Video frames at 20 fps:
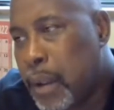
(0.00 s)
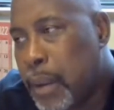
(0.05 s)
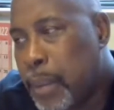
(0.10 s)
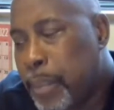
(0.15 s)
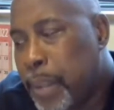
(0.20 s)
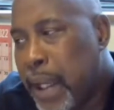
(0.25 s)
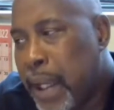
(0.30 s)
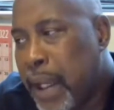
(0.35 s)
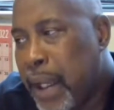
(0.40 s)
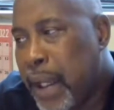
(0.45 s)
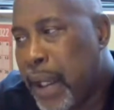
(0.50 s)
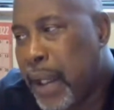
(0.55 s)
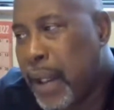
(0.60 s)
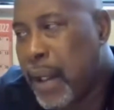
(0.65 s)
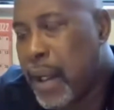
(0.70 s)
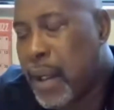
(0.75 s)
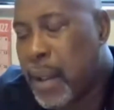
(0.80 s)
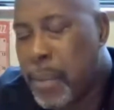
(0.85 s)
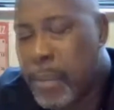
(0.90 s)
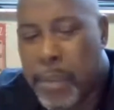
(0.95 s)
being
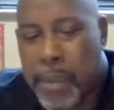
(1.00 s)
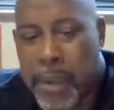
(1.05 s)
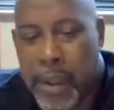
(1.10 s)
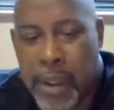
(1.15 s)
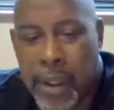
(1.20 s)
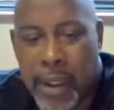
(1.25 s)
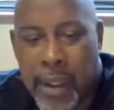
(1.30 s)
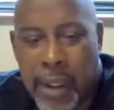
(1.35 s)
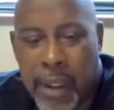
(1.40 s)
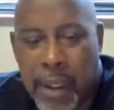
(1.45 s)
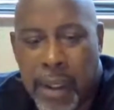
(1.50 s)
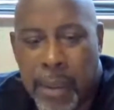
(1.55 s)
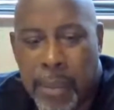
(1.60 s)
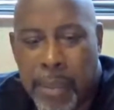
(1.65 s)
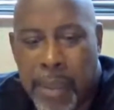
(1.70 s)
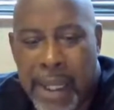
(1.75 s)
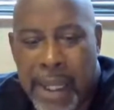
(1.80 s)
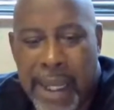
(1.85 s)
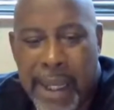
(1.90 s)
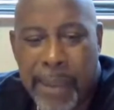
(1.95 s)

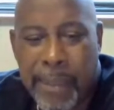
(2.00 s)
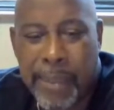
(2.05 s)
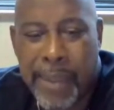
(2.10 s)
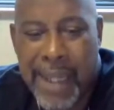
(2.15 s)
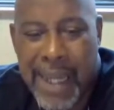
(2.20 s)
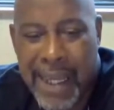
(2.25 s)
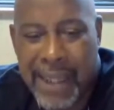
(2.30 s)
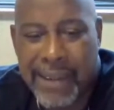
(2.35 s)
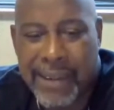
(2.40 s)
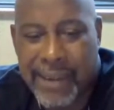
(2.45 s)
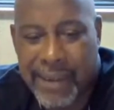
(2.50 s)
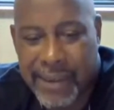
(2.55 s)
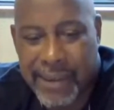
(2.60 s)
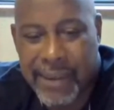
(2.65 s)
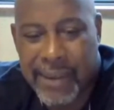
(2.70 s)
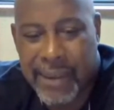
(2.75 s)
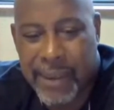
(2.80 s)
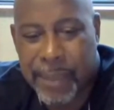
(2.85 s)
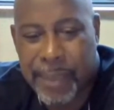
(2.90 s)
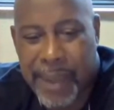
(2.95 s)
blessed
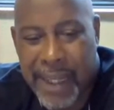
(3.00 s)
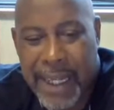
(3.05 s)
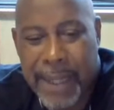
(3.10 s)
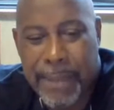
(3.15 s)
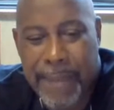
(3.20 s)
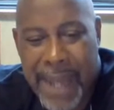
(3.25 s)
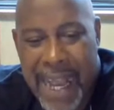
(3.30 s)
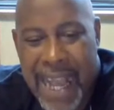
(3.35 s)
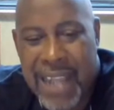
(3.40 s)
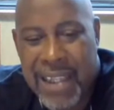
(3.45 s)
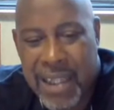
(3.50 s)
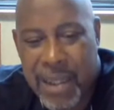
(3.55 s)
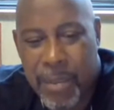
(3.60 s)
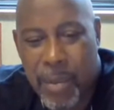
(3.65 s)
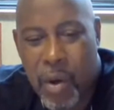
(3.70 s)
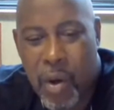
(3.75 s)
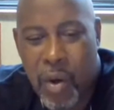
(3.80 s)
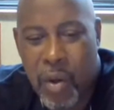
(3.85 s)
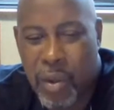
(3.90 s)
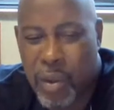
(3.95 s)
to play
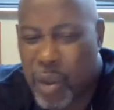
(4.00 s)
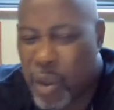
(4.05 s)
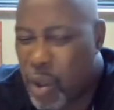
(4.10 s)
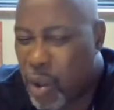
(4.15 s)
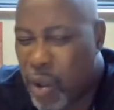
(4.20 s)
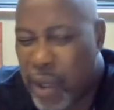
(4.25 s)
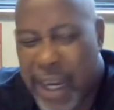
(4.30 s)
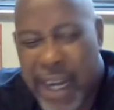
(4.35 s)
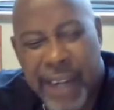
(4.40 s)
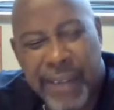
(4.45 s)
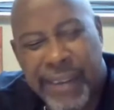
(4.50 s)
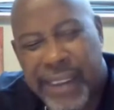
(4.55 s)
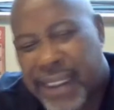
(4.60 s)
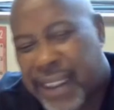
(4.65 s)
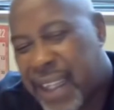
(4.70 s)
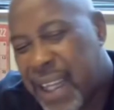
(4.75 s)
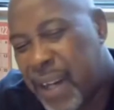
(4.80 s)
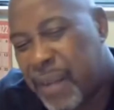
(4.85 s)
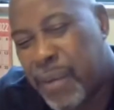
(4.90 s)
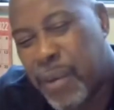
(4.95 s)
basketball on every
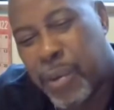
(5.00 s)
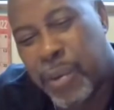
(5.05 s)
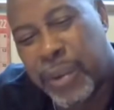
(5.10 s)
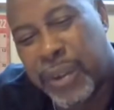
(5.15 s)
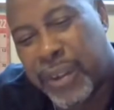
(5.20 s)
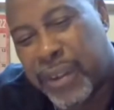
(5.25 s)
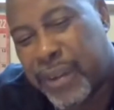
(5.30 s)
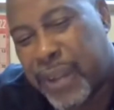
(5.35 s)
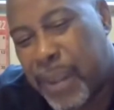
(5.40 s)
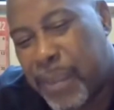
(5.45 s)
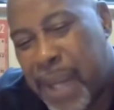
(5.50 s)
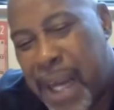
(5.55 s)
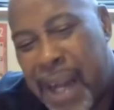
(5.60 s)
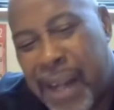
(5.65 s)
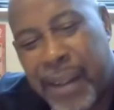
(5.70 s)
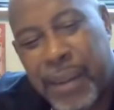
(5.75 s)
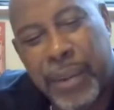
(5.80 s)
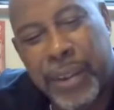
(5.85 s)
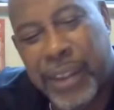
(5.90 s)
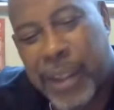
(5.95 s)
level
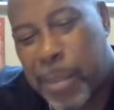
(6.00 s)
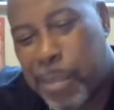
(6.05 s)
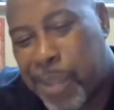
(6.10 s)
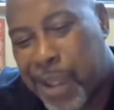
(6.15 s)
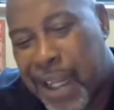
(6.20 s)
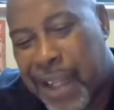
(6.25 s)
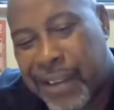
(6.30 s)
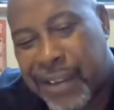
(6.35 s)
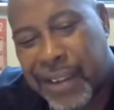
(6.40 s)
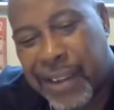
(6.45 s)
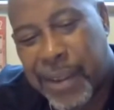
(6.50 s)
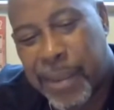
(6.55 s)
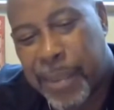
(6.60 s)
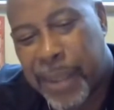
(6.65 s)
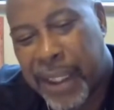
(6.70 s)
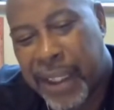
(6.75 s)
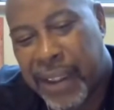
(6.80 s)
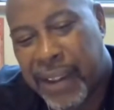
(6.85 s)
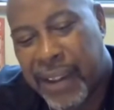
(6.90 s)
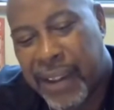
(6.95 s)
was a blessing to me.